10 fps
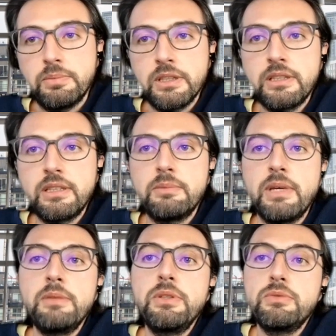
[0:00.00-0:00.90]
But there
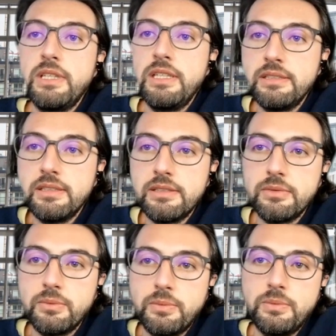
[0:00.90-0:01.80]
may be
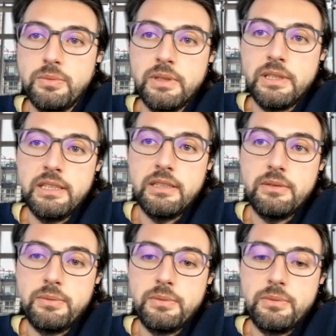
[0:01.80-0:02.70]
reasons
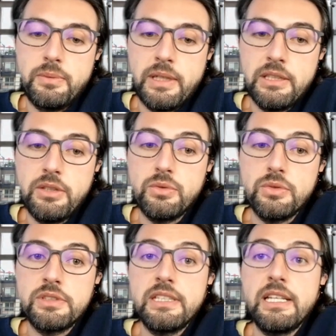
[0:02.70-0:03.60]
when
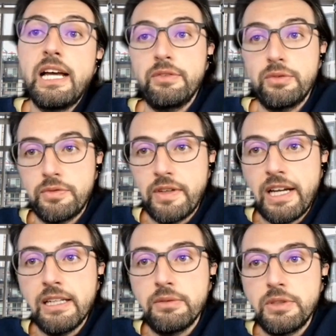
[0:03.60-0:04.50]
you still have to
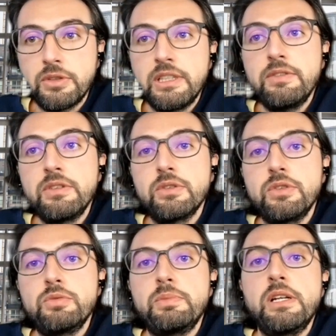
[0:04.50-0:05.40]
file a return even though
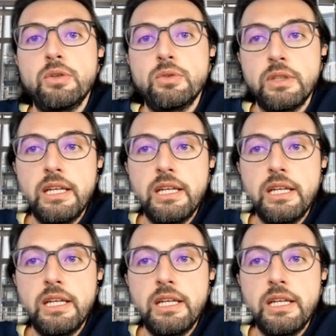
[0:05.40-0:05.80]
you're below.